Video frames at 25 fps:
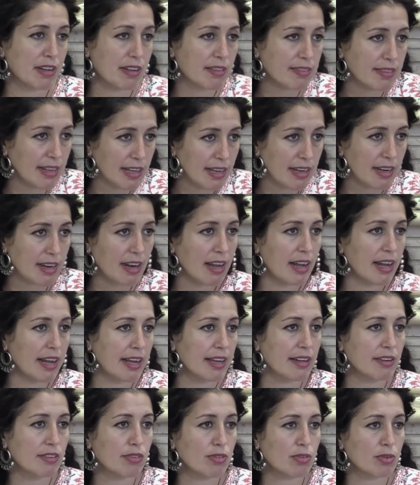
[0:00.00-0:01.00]
felt
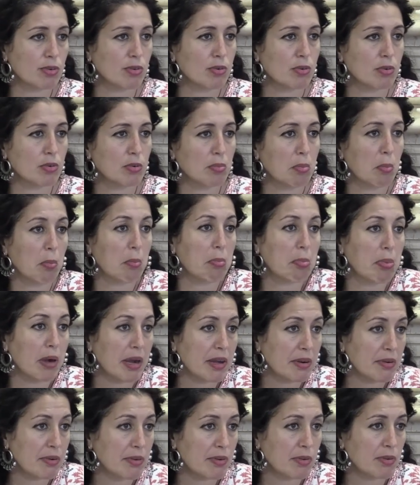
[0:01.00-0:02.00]
inclined to,
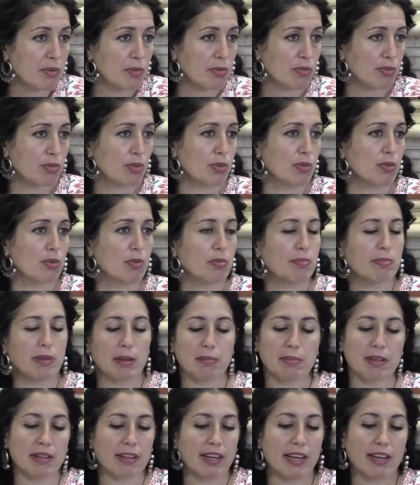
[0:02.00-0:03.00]
I don't know, to
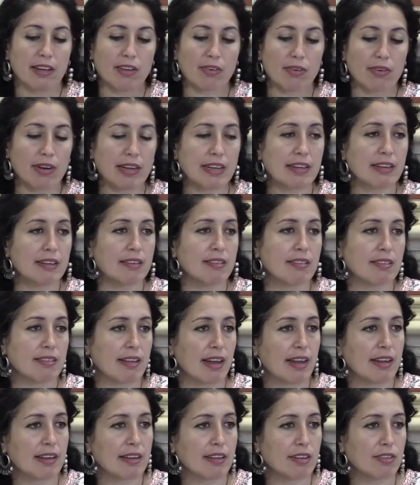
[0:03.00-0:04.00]
maybe they had already
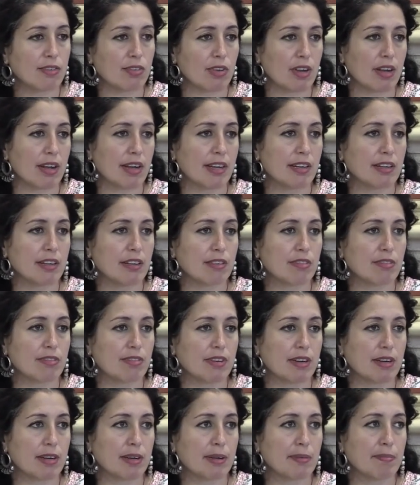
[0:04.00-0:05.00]
decided to kind
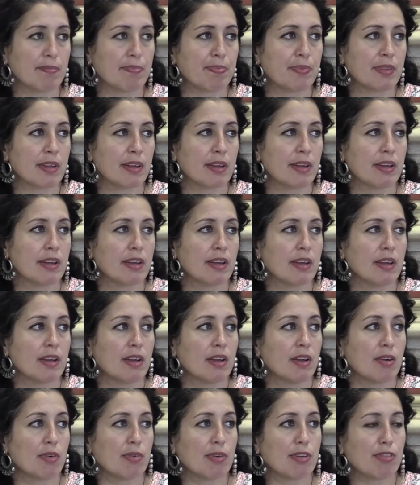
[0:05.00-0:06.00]
of um,
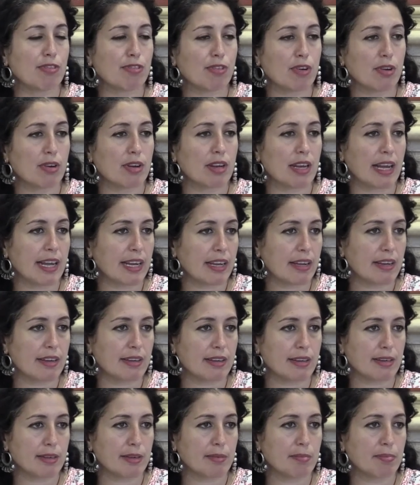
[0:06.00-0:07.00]
refer, like
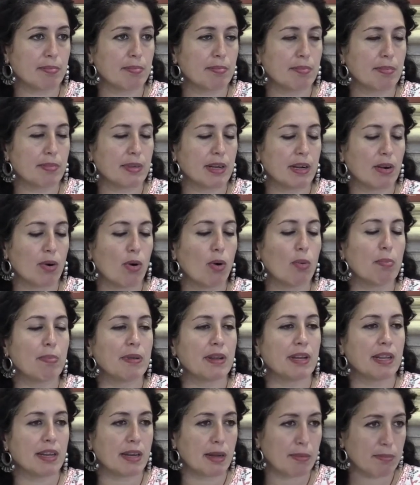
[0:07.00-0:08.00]
uh,
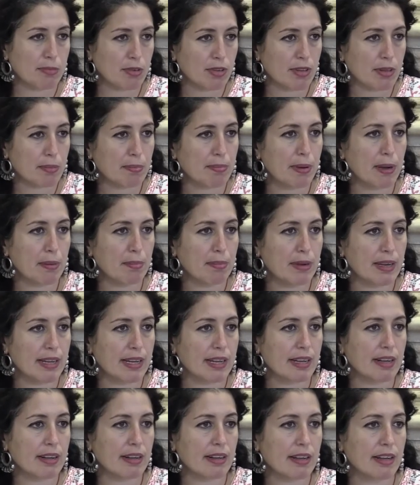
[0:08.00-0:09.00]
open it up to the
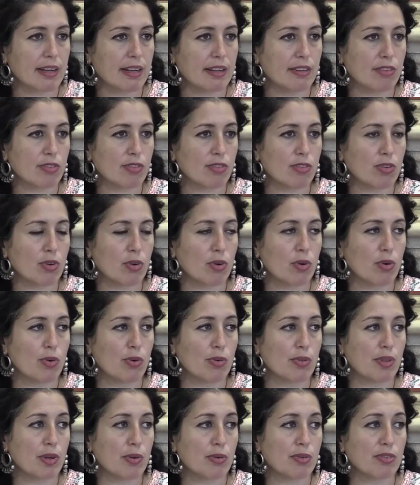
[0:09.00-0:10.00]
public. And
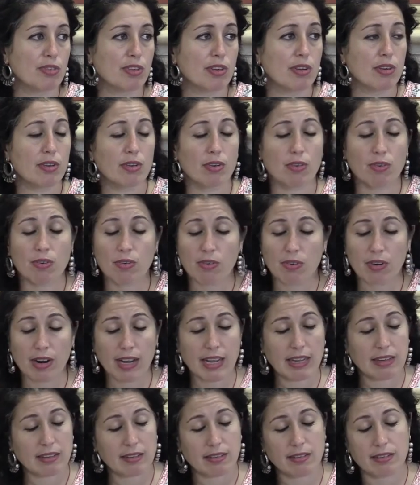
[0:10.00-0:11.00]
so there was a
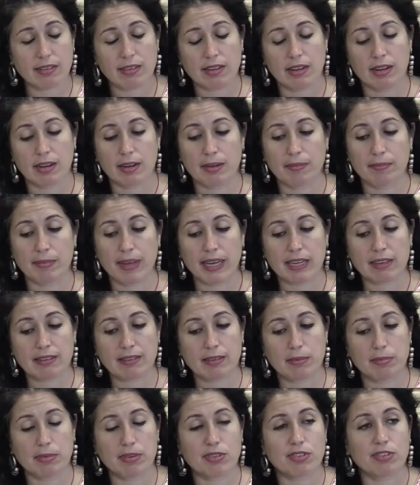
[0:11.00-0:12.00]
great um,
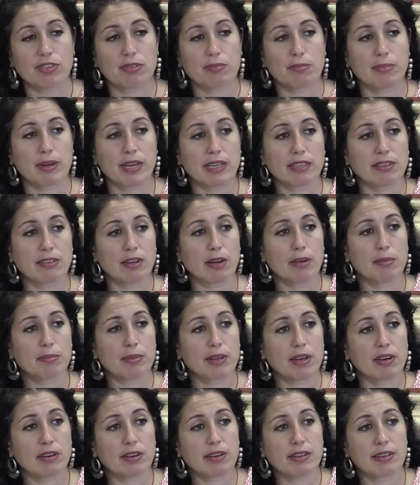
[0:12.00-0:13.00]
exhibition by
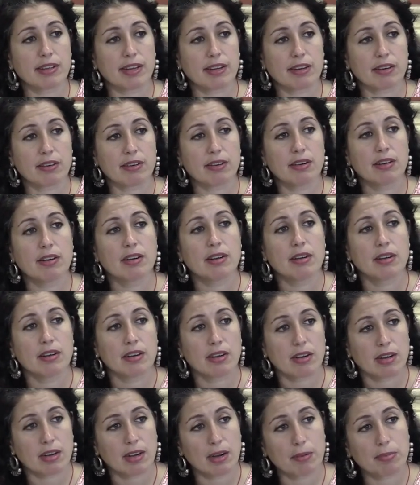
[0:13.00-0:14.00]
Tom Young there yeah.
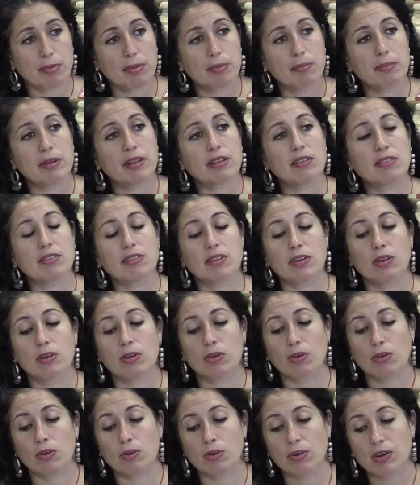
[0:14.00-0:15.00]
a couple months
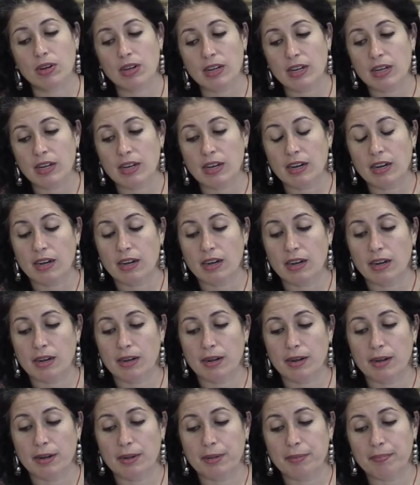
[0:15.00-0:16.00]
ago.
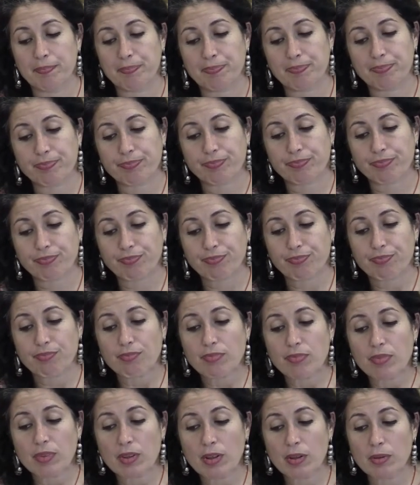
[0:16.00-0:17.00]
Um,
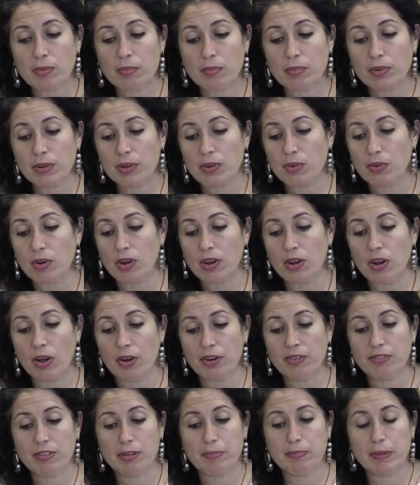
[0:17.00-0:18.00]
you know, a
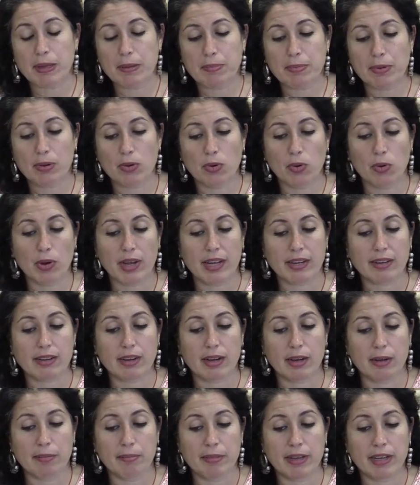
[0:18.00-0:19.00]
lot of the people who had
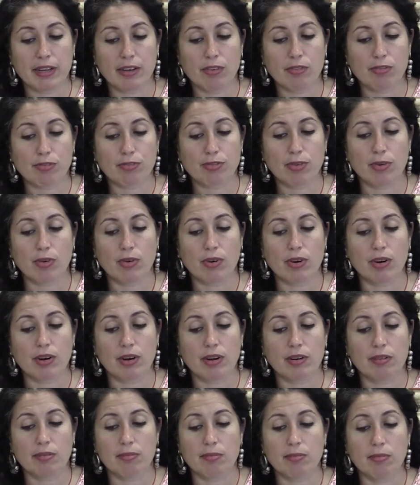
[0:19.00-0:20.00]
come in
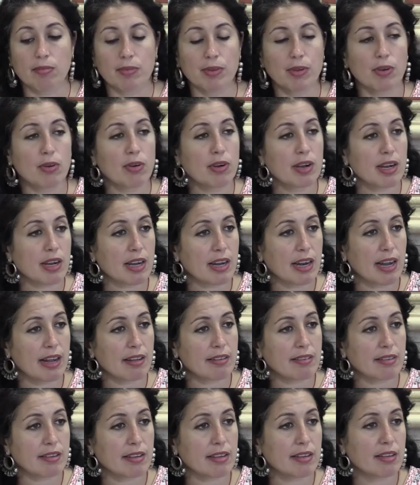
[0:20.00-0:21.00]
for yoga
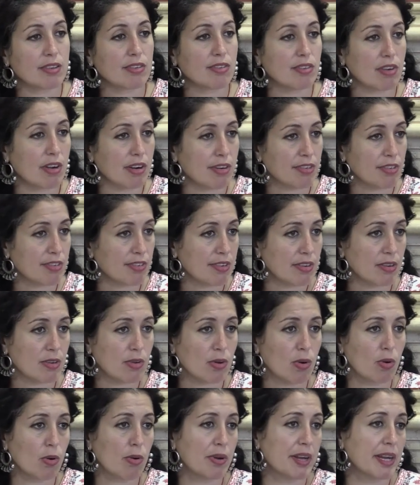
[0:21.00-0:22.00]
classes are still
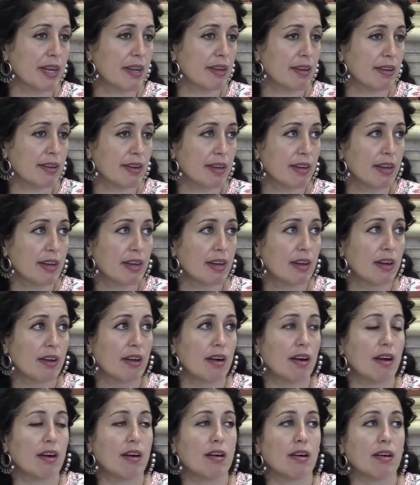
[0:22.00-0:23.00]
going.
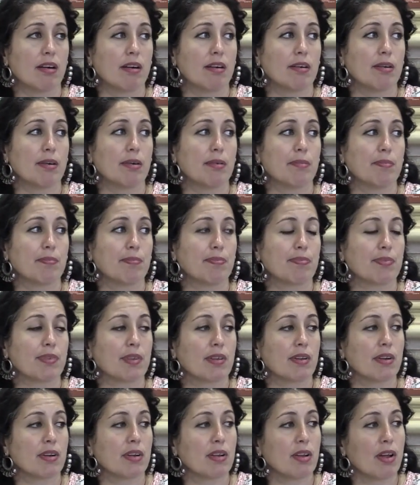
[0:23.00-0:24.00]
Um,
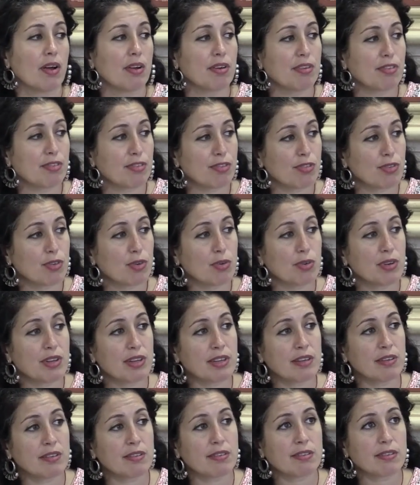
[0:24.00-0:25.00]
a lot of
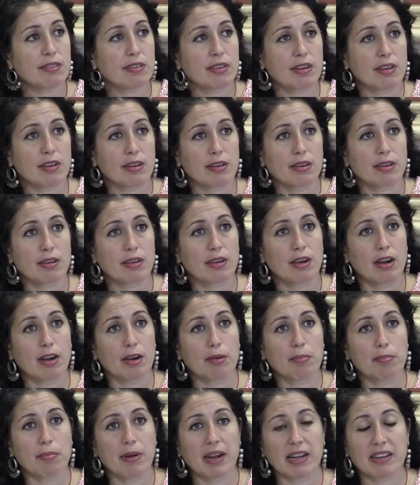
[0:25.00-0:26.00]
students uh,
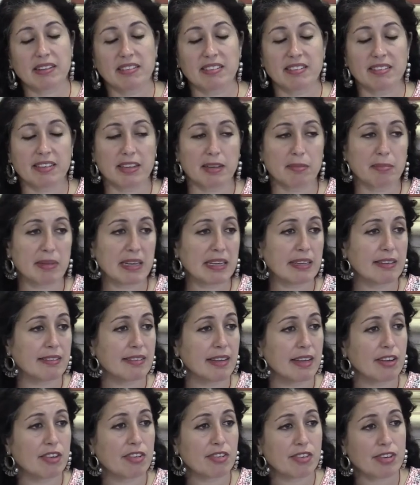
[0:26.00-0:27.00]
are practicing
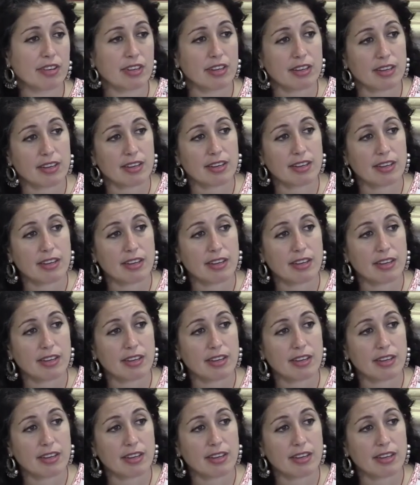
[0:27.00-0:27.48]
meditation.